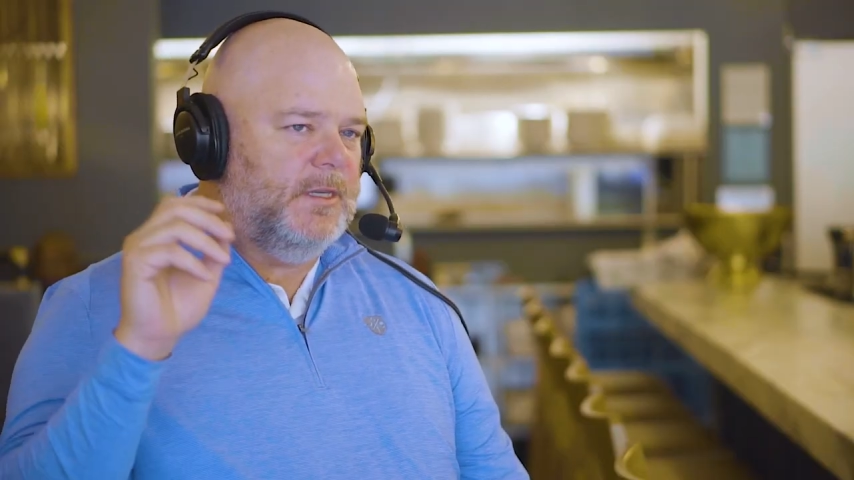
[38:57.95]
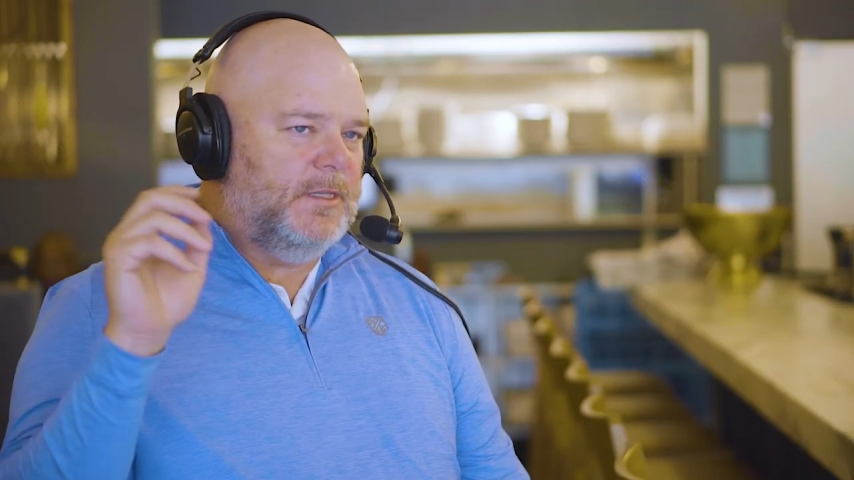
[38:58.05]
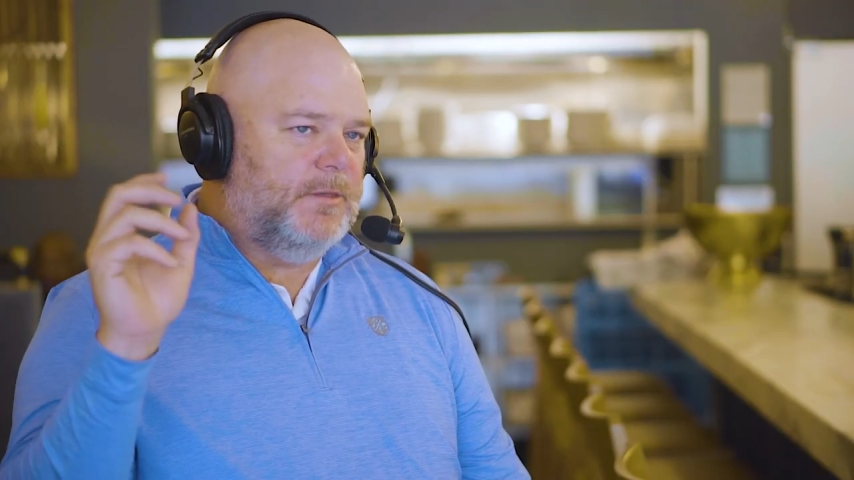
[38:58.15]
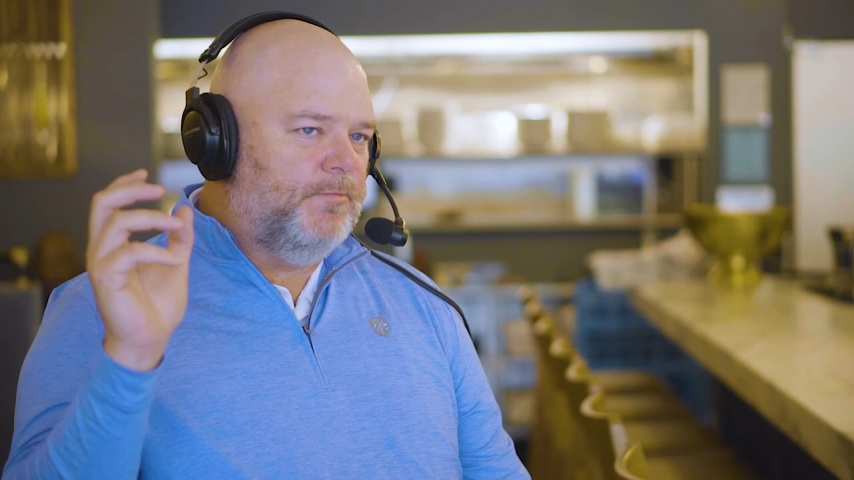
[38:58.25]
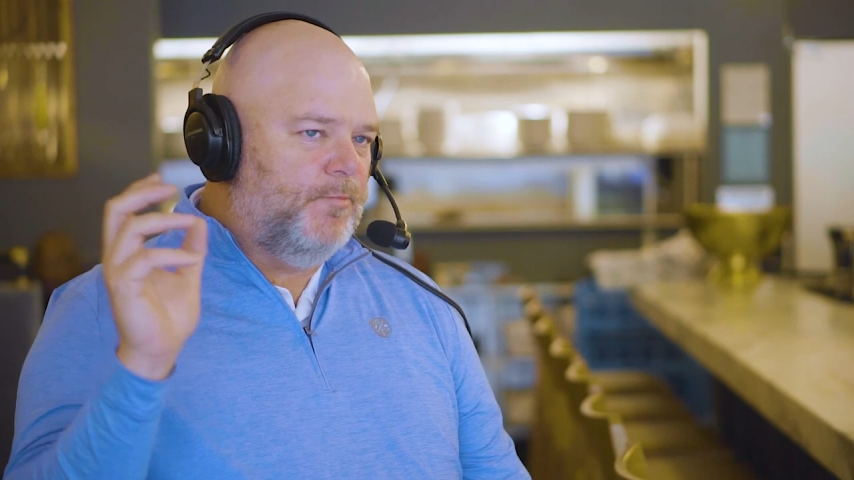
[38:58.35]

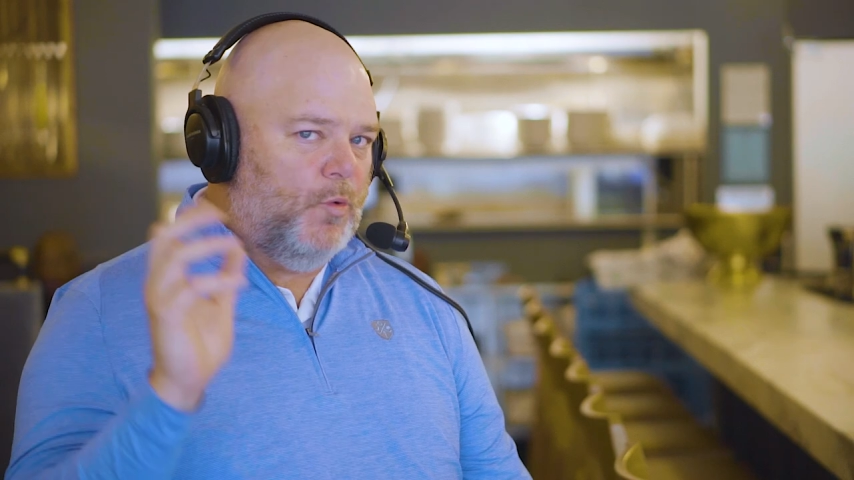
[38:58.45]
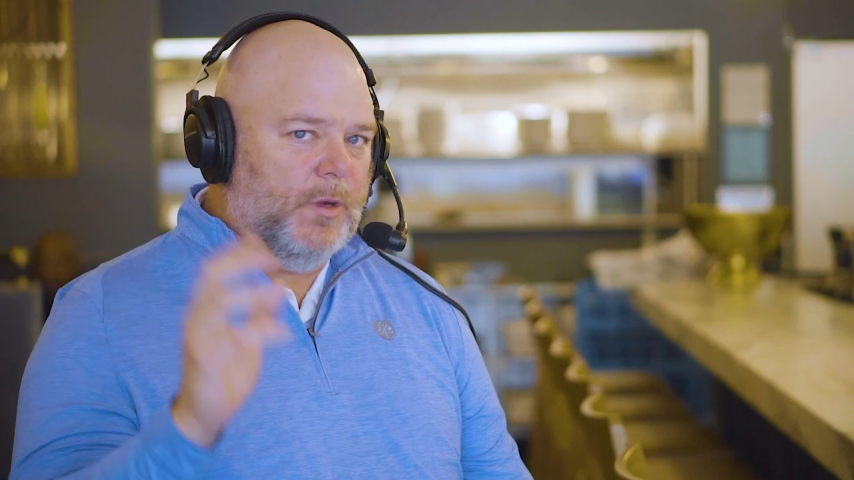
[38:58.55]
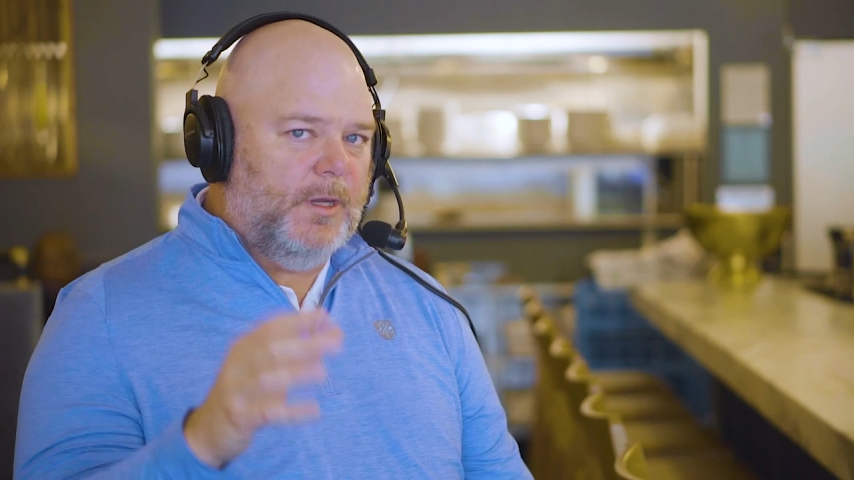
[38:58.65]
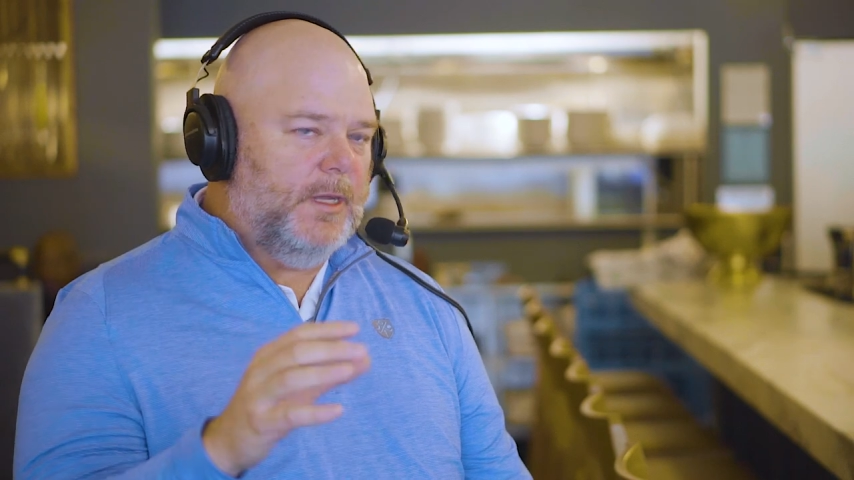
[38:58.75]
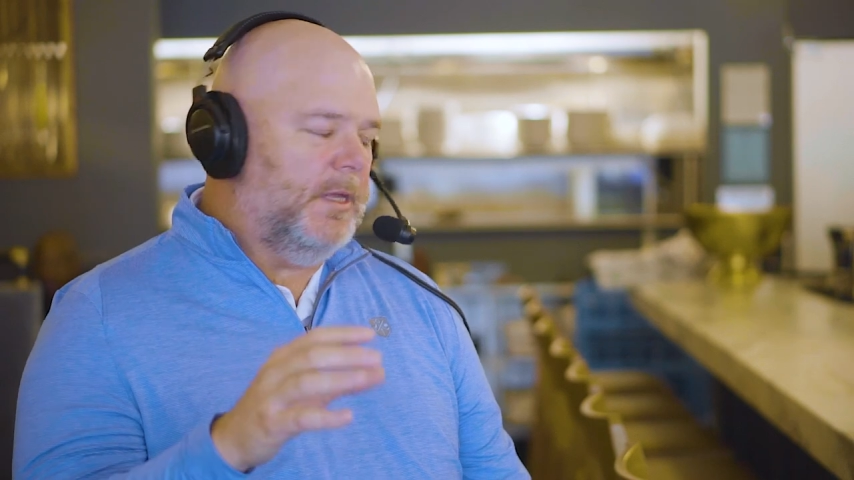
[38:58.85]
it's
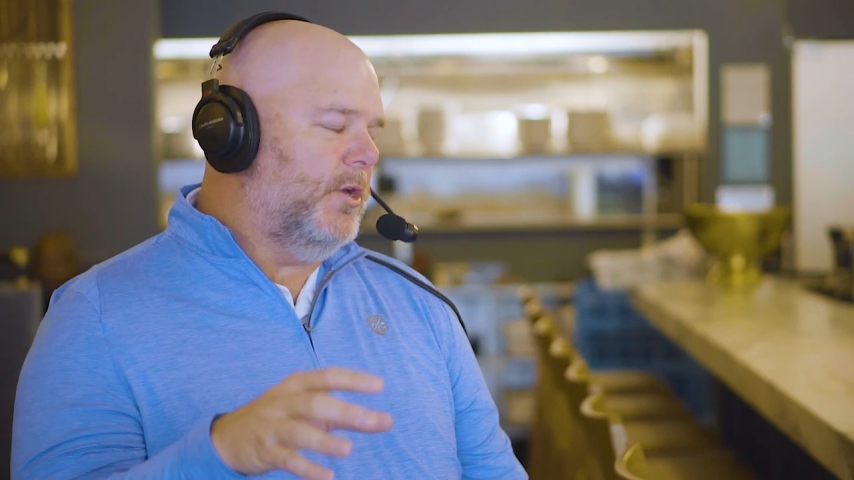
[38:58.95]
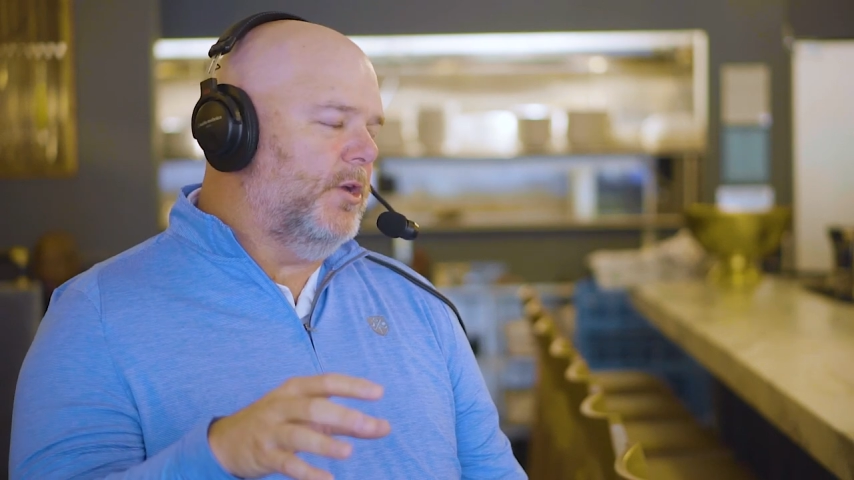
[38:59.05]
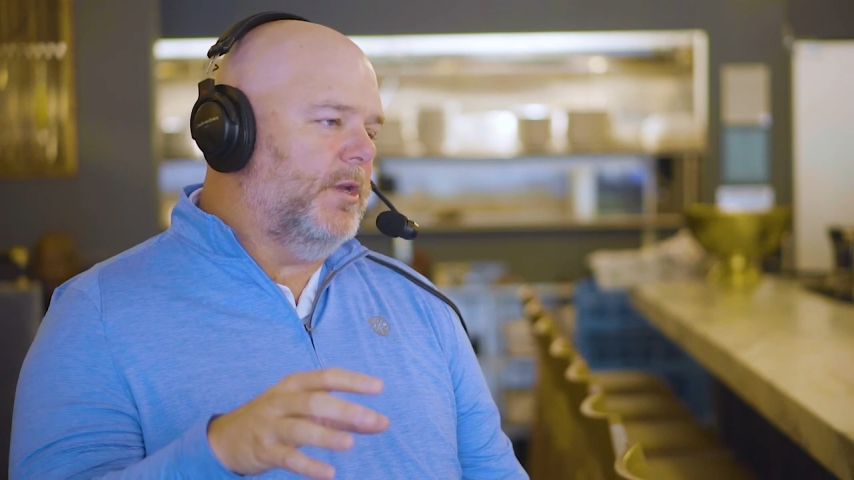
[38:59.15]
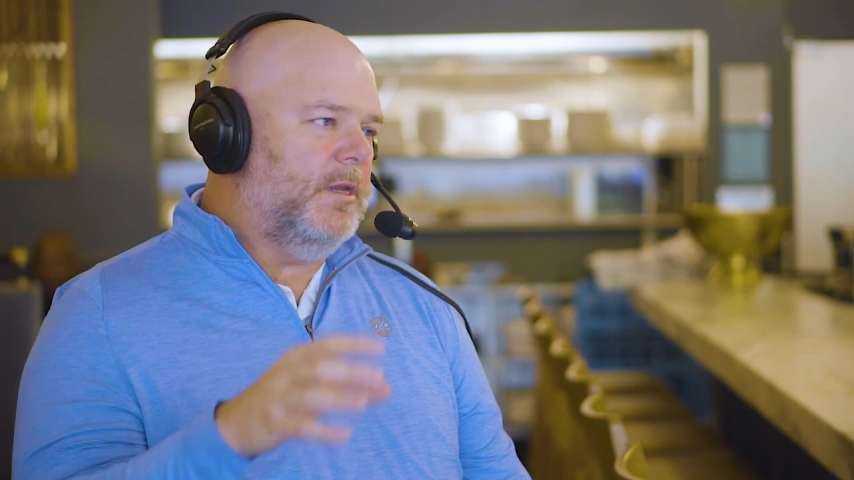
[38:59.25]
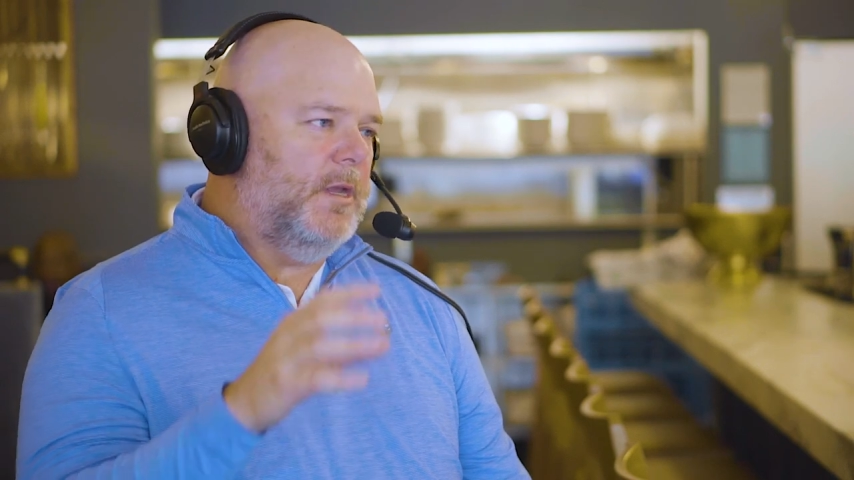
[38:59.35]
brilliantly
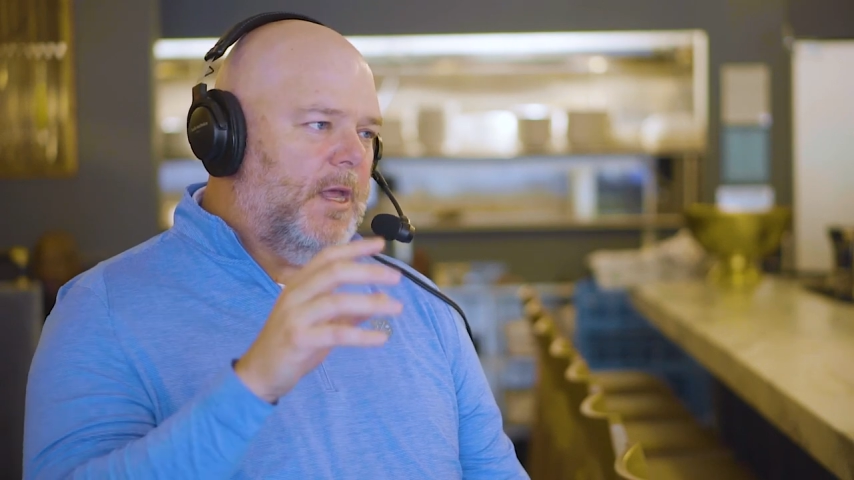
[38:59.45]
good,